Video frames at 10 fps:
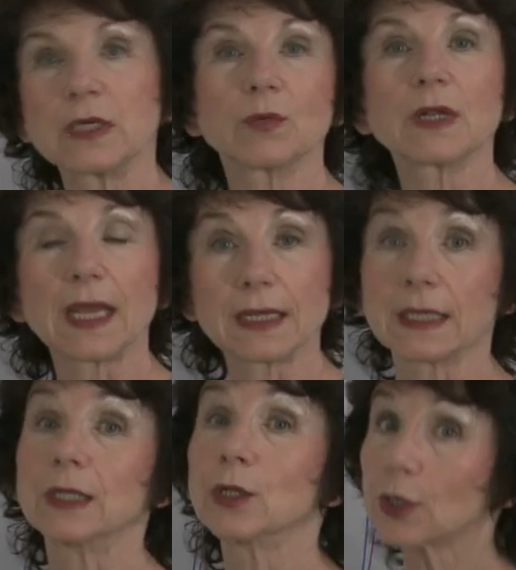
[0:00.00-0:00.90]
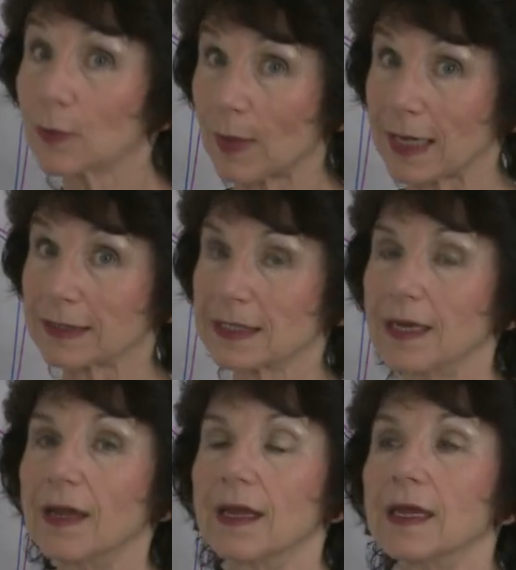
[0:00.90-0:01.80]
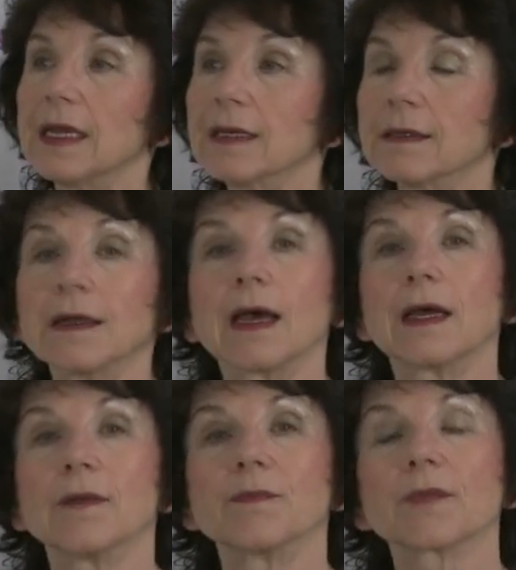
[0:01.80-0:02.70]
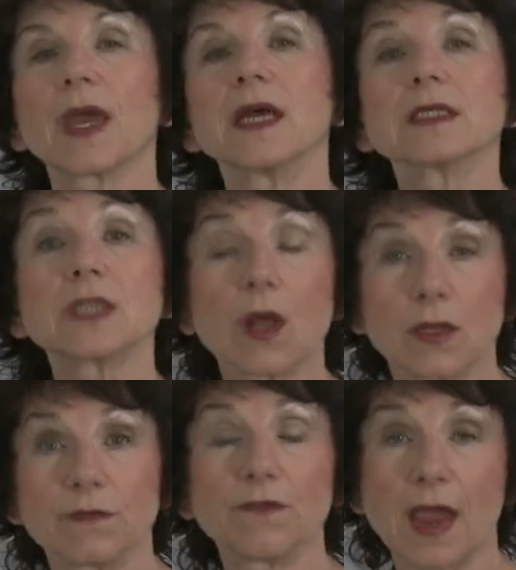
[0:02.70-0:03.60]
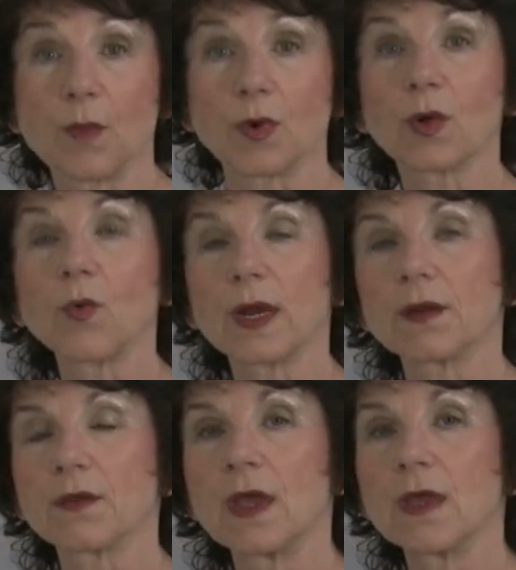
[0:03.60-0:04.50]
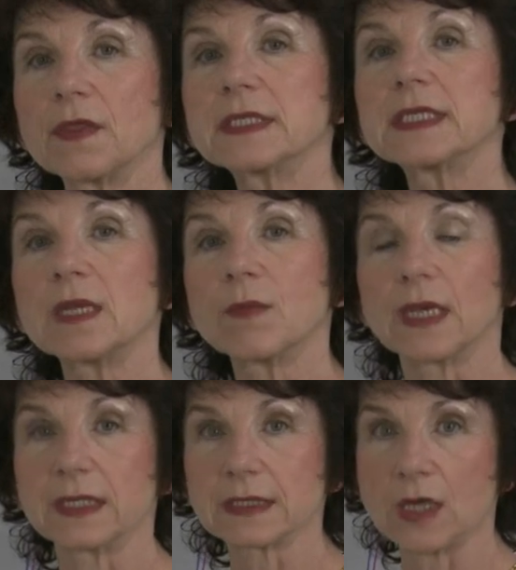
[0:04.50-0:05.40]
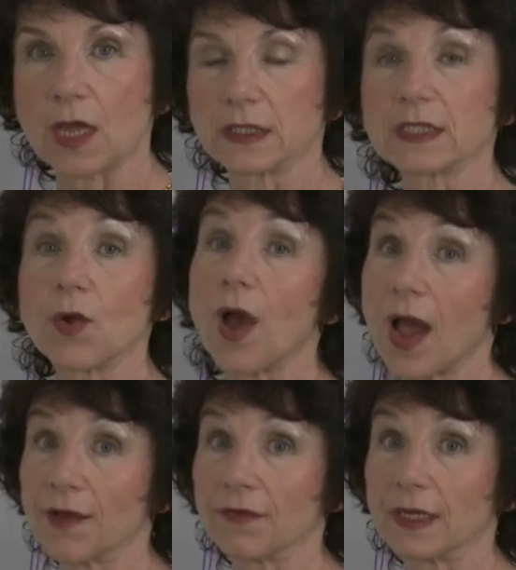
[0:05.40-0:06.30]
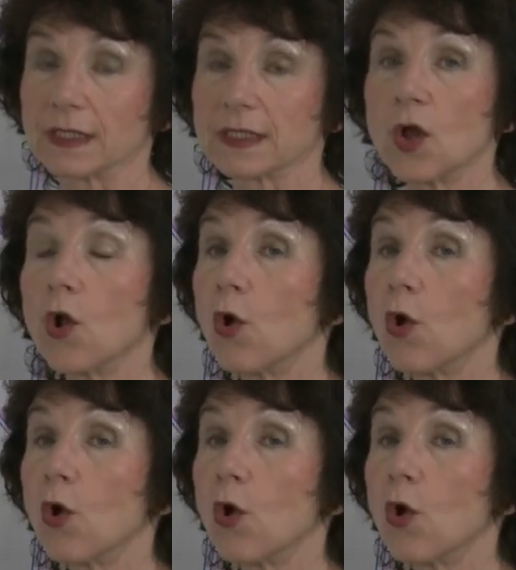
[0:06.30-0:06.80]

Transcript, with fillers: It would likely look best in a solid fabric where the seam is not so obvious.